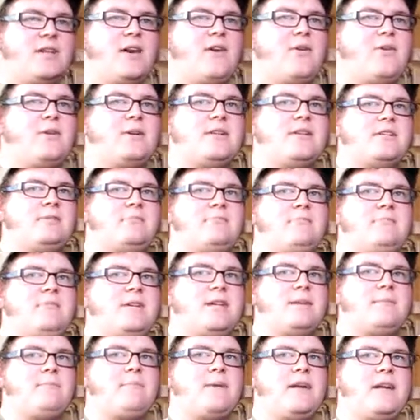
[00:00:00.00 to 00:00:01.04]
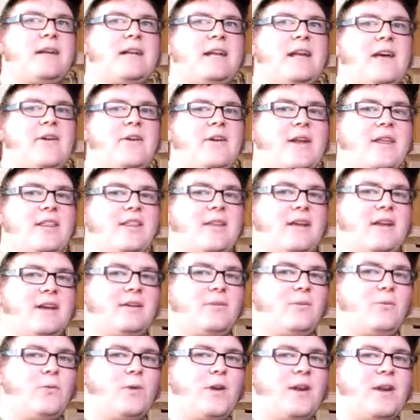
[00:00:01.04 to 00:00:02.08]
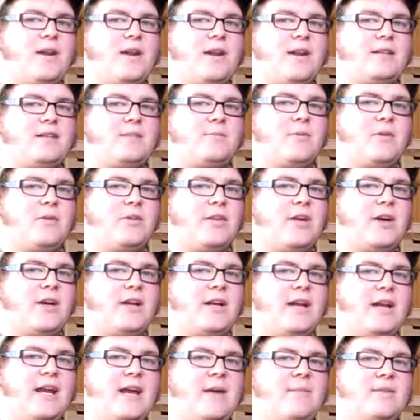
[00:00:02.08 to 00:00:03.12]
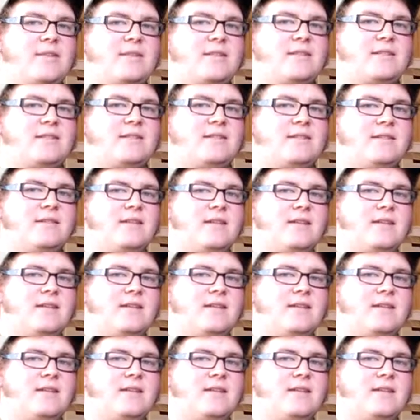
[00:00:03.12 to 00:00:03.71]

I always can pick it out. I think when I smell Nottingham, it's